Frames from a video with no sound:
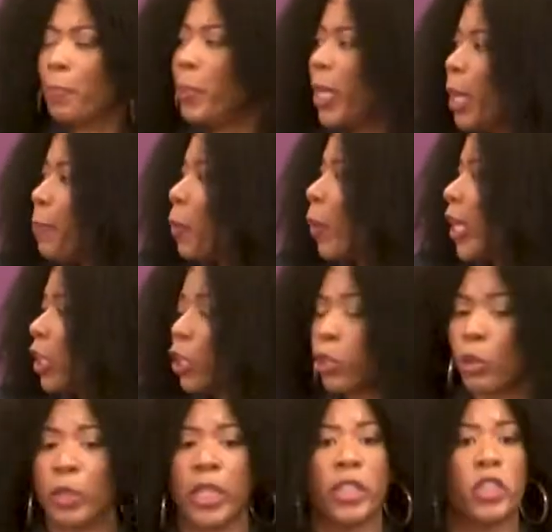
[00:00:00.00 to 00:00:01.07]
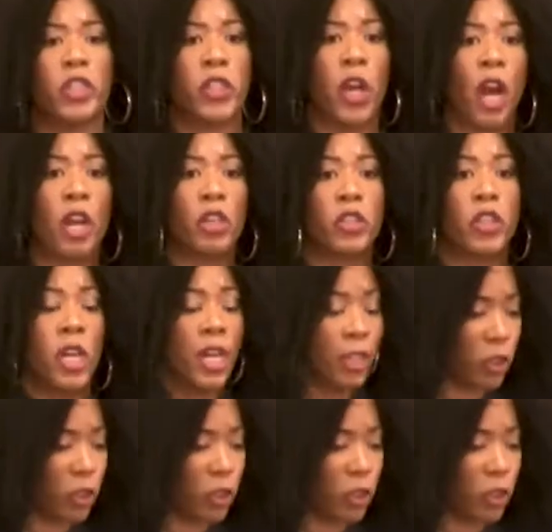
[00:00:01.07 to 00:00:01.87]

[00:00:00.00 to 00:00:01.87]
people, including the church,